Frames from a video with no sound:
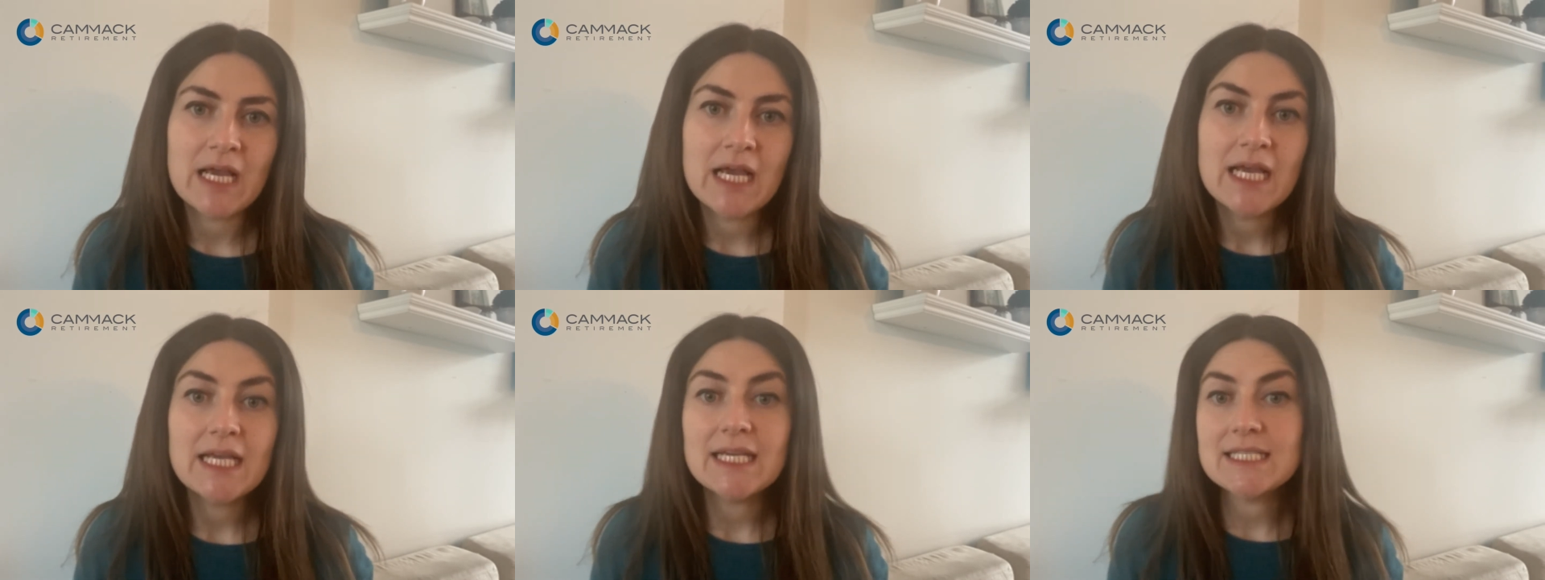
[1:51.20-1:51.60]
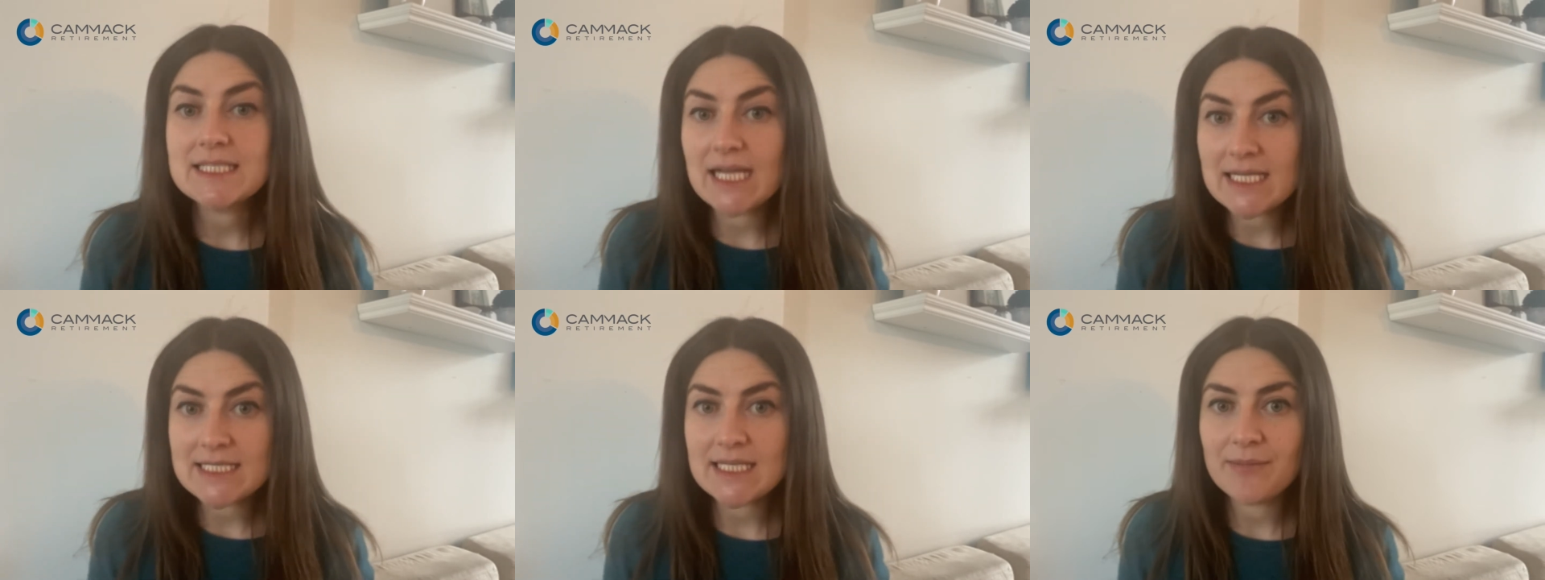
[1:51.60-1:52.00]
It
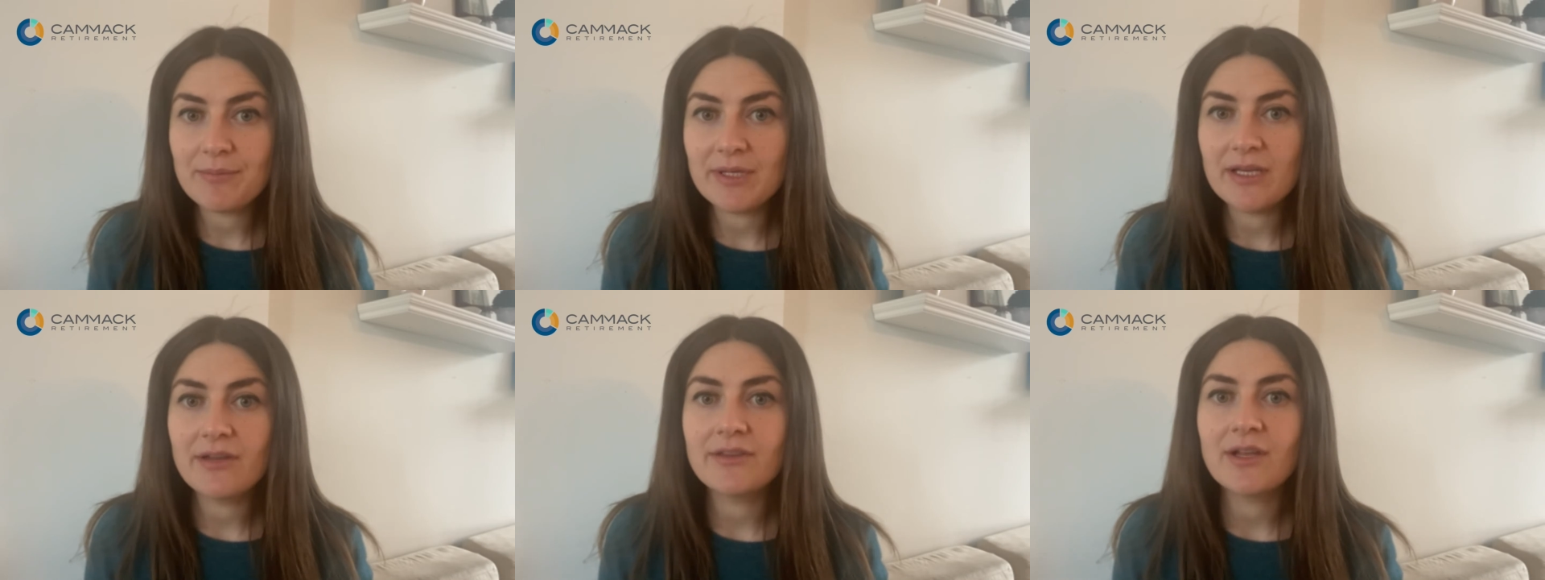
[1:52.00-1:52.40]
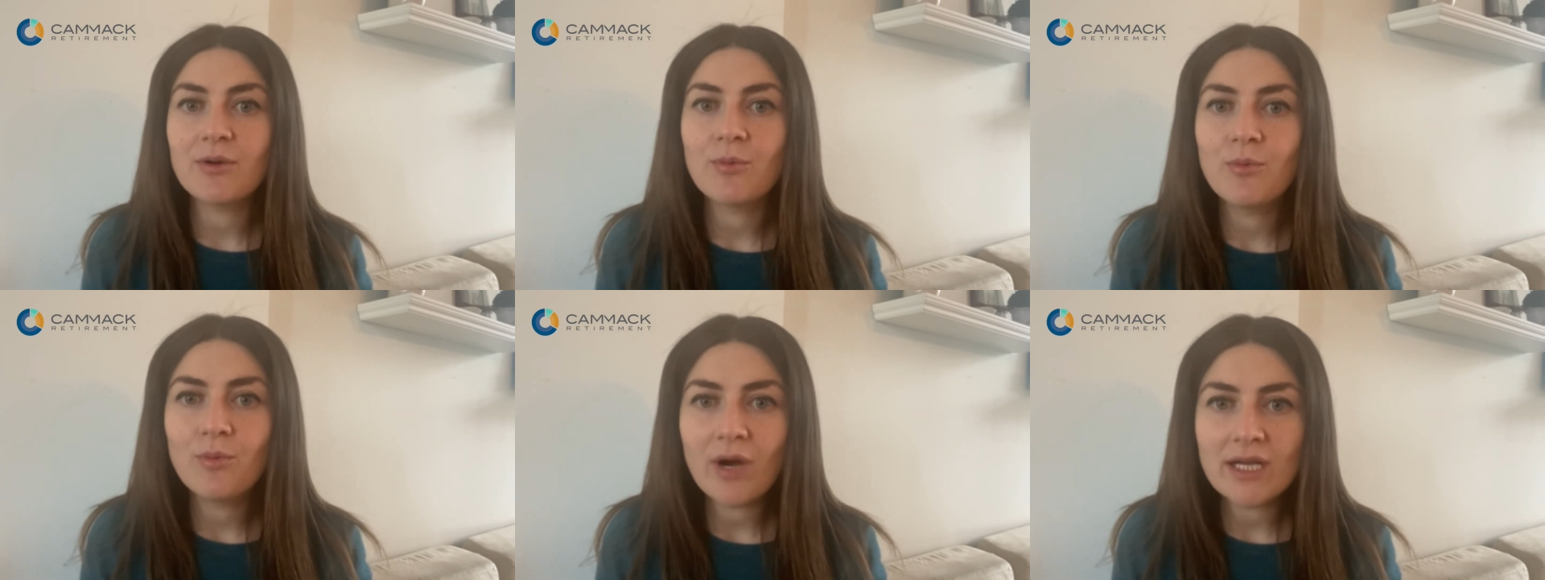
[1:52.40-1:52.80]
does appear that
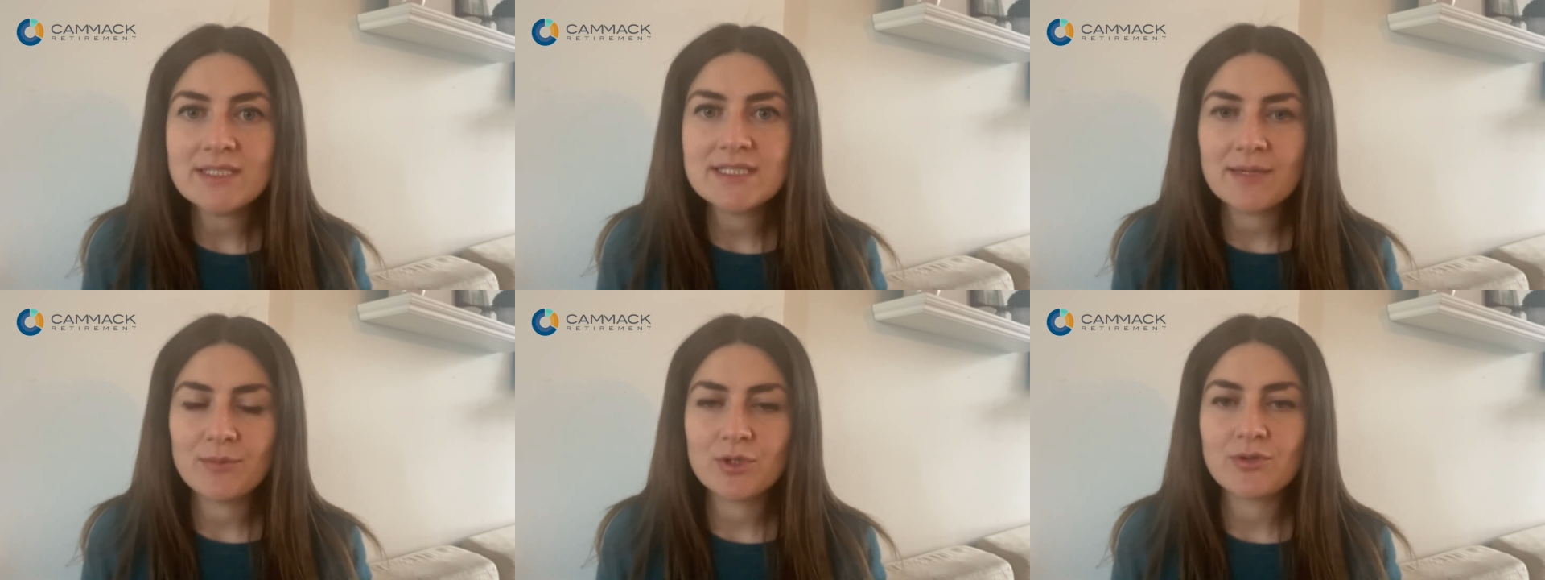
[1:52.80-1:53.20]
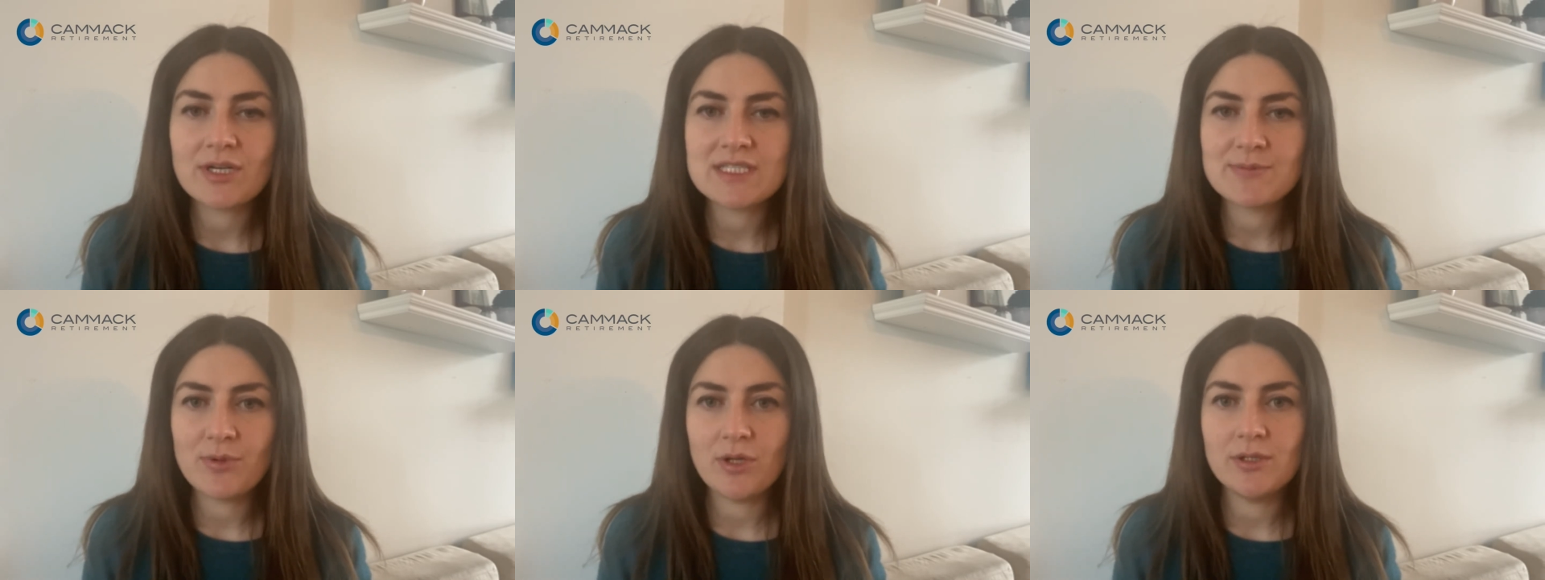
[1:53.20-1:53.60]
one
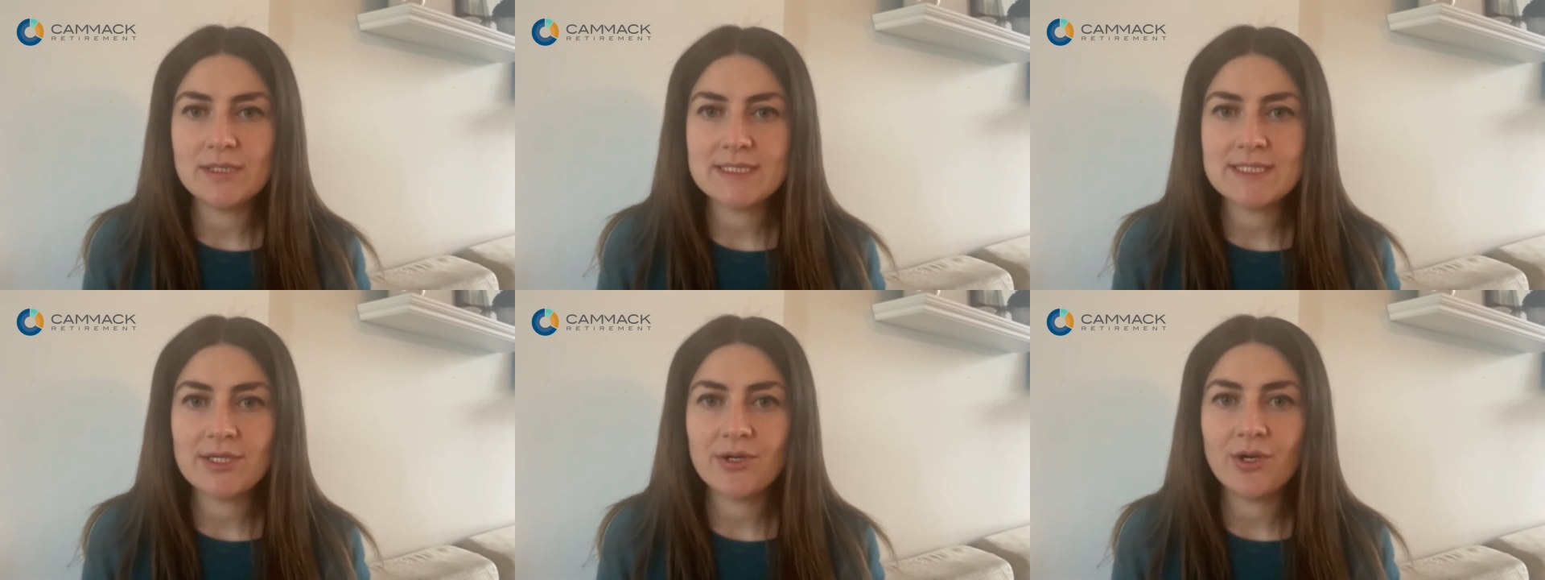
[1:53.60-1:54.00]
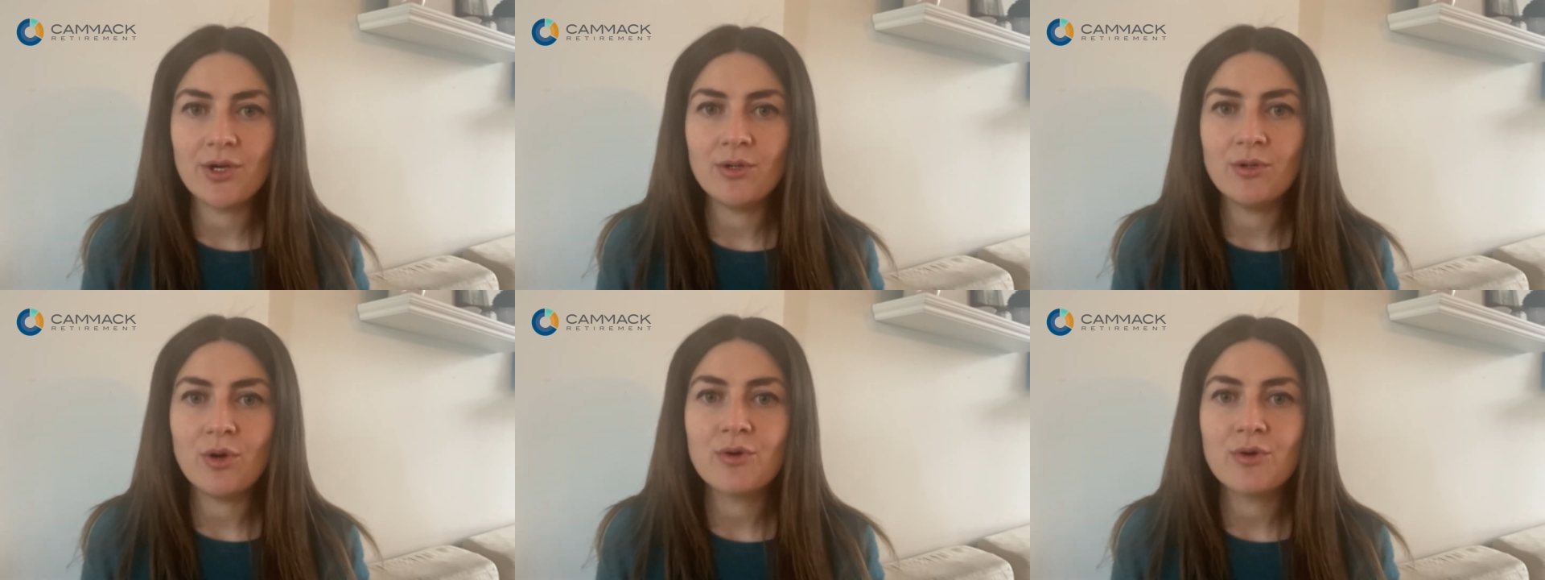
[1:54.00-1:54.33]
Democrat's policy goal